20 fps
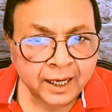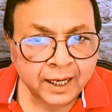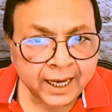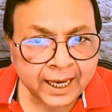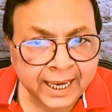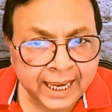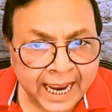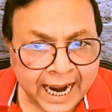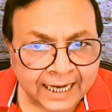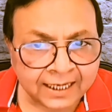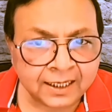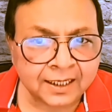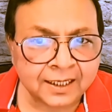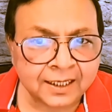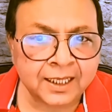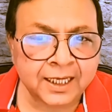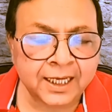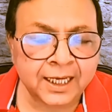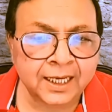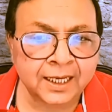cater
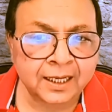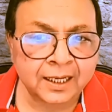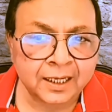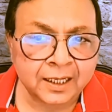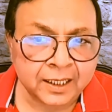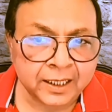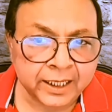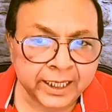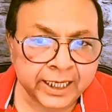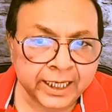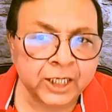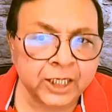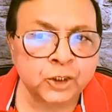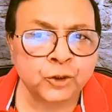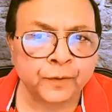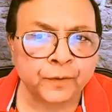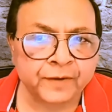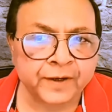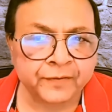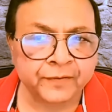the needs
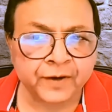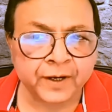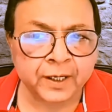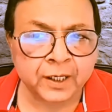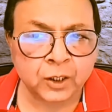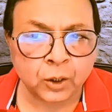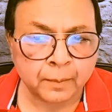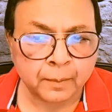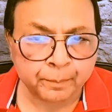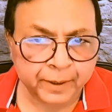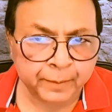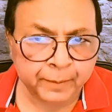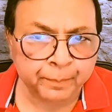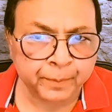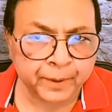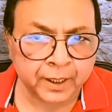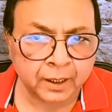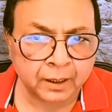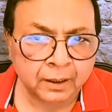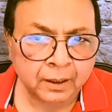of different
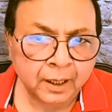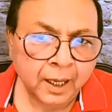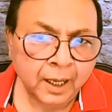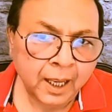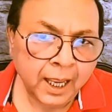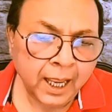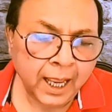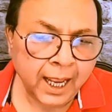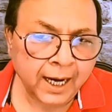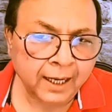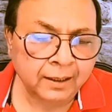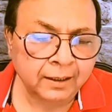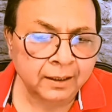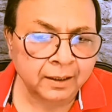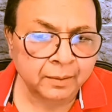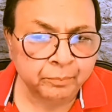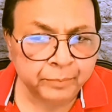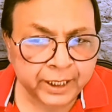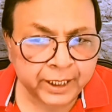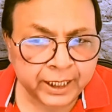people and
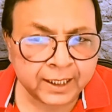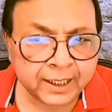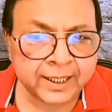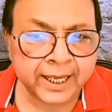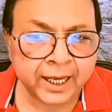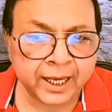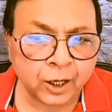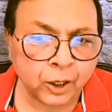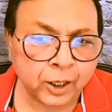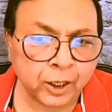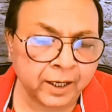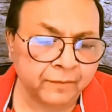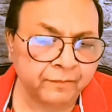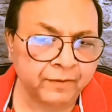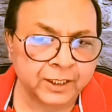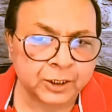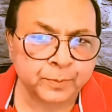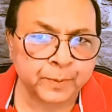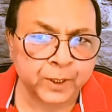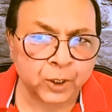meet their
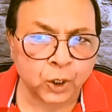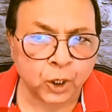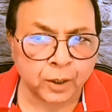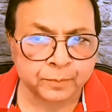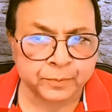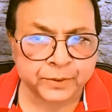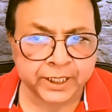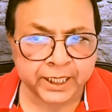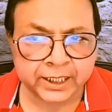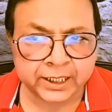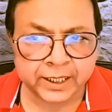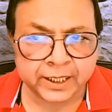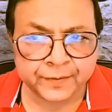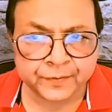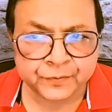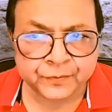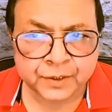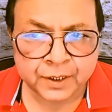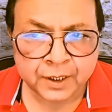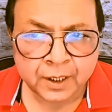investment
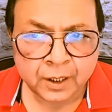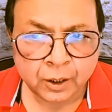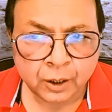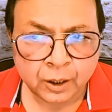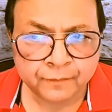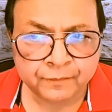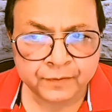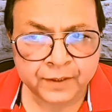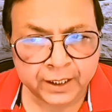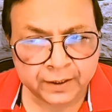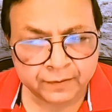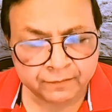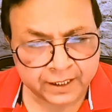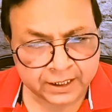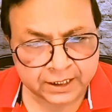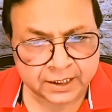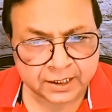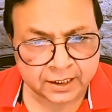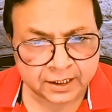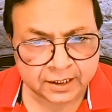objectives of the
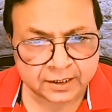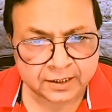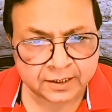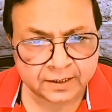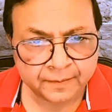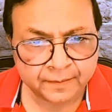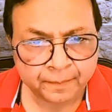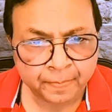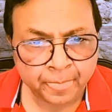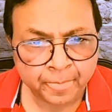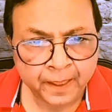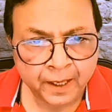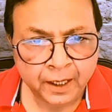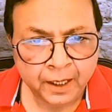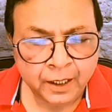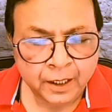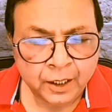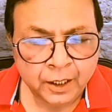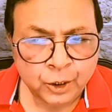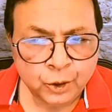investors.
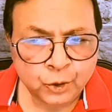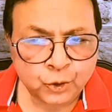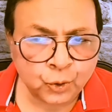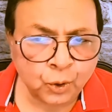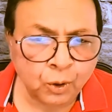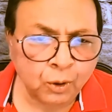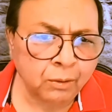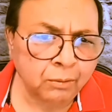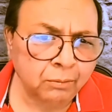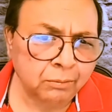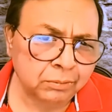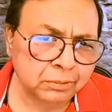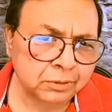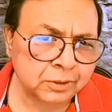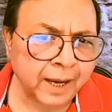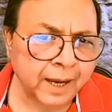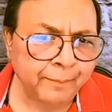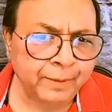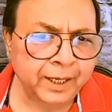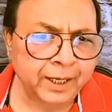So
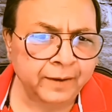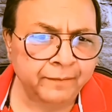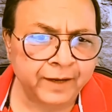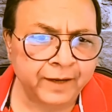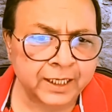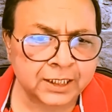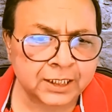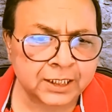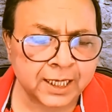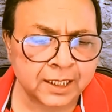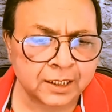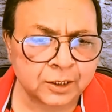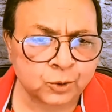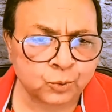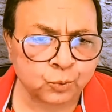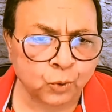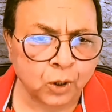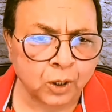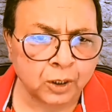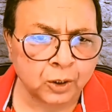some investors
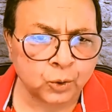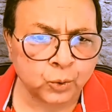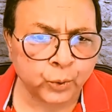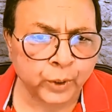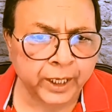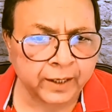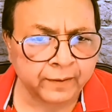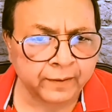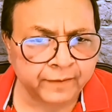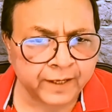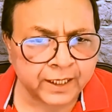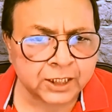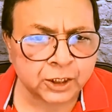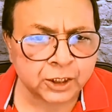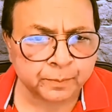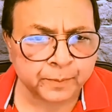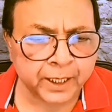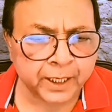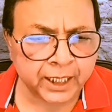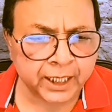want to invest
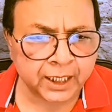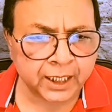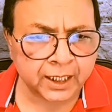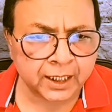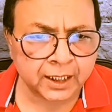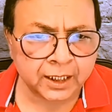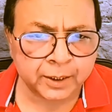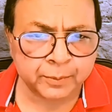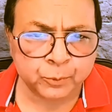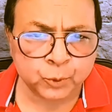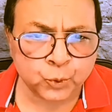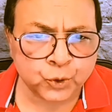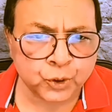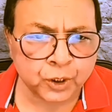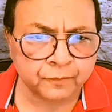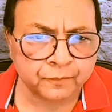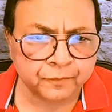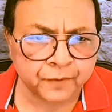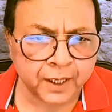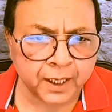money in the
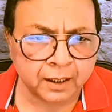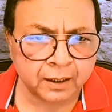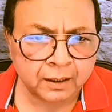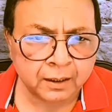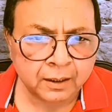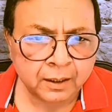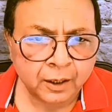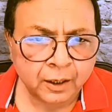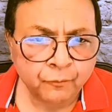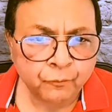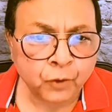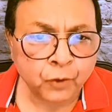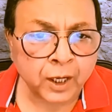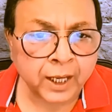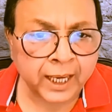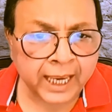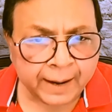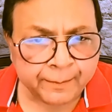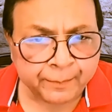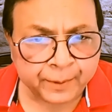mutual fund for
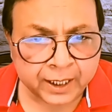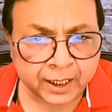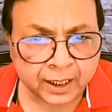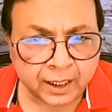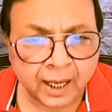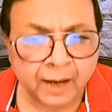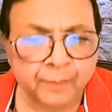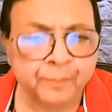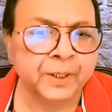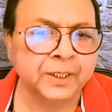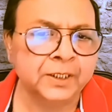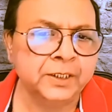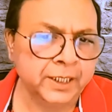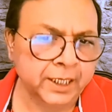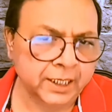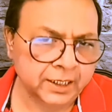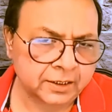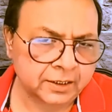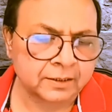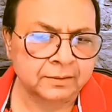capital
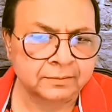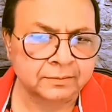appreciation.